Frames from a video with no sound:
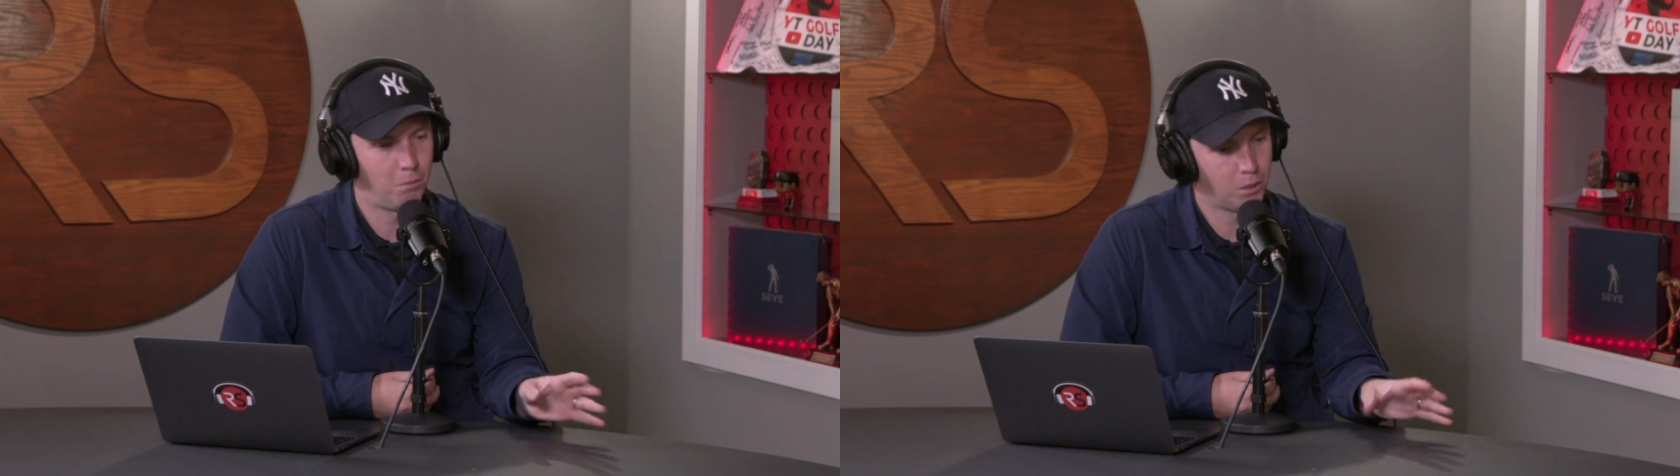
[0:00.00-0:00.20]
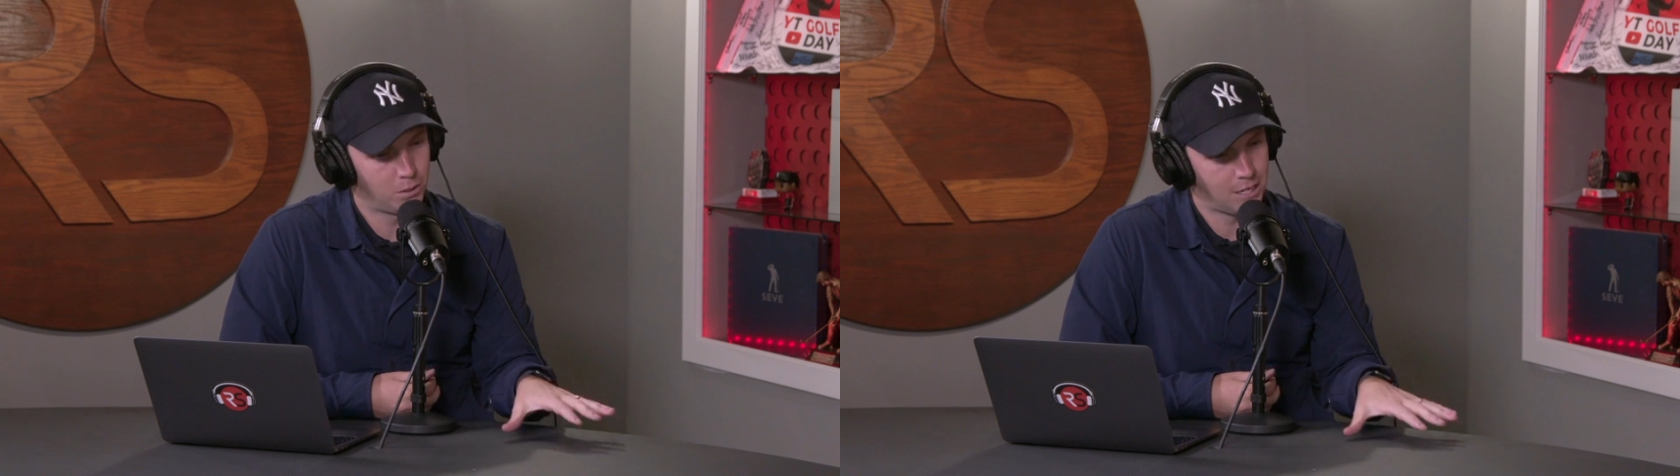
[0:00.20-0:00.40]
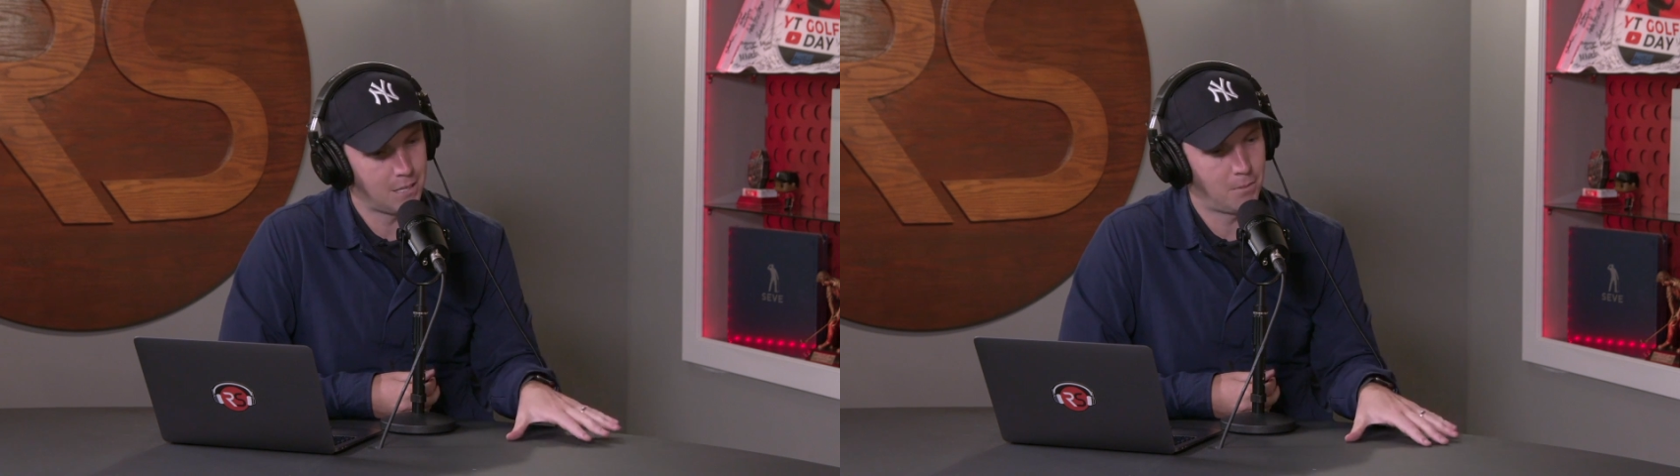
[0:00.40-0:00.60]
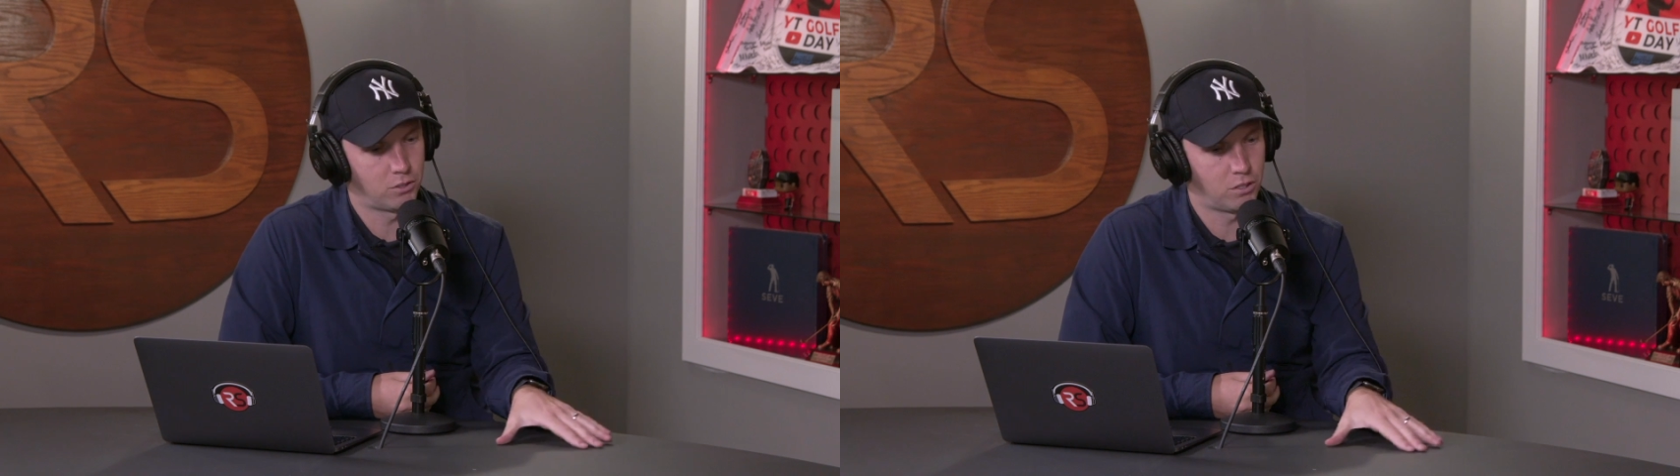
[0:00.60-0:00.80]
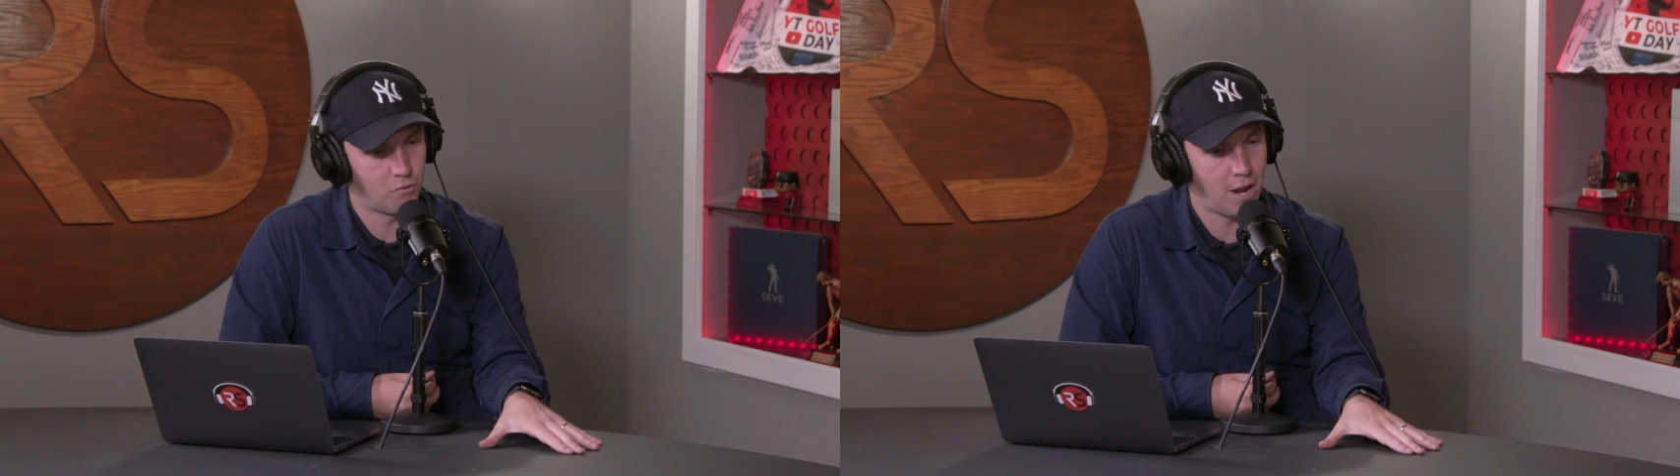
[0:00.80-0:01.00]
But you'd take them
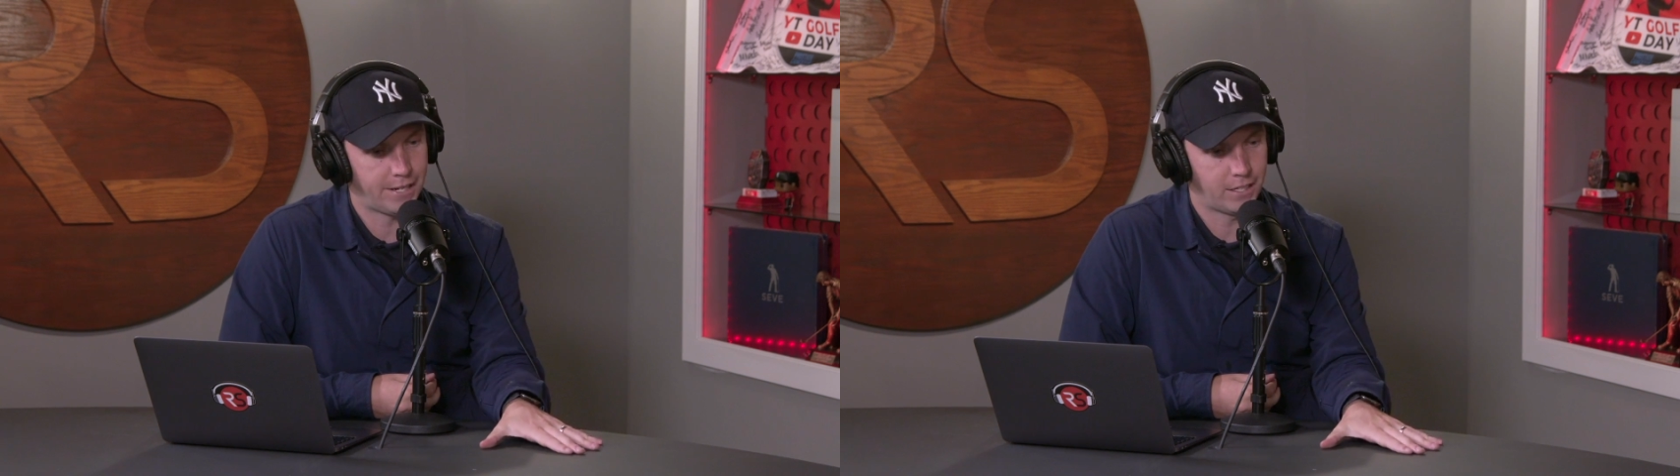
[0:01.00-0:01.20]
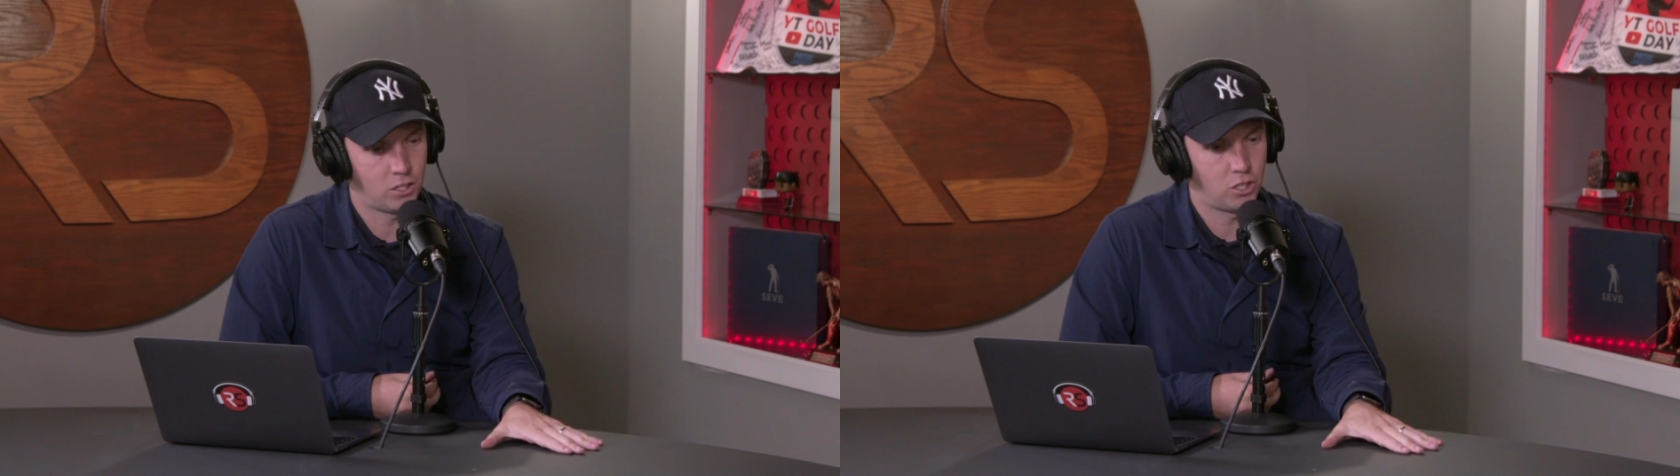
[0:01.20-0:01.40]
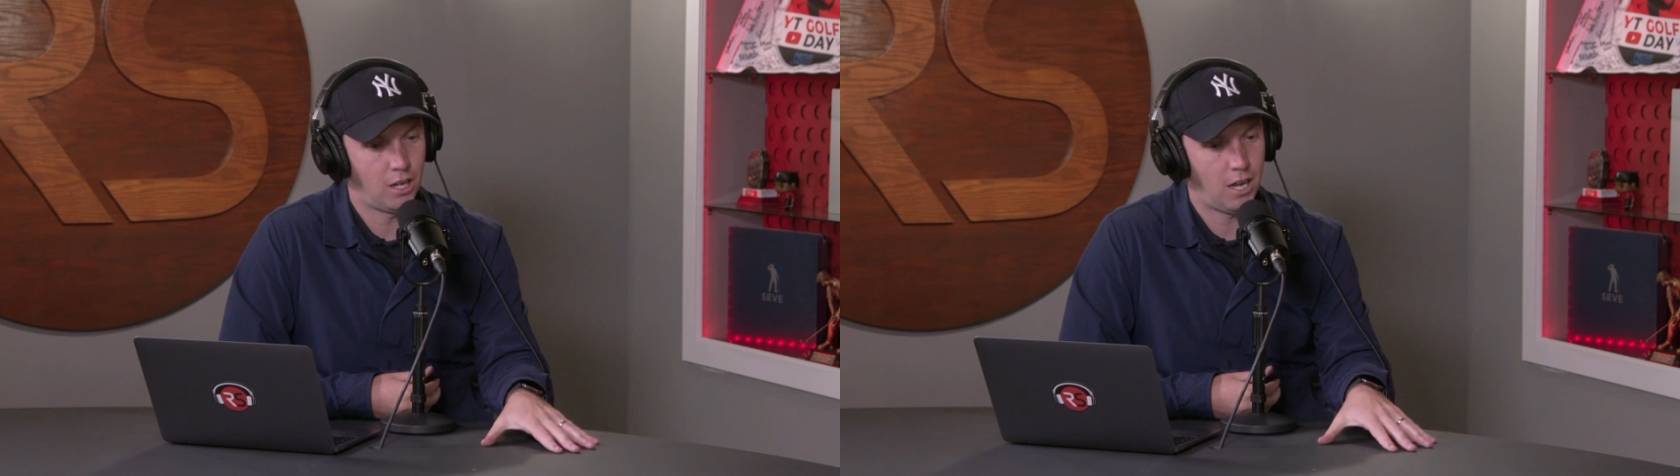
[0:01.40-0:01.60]
onto the range,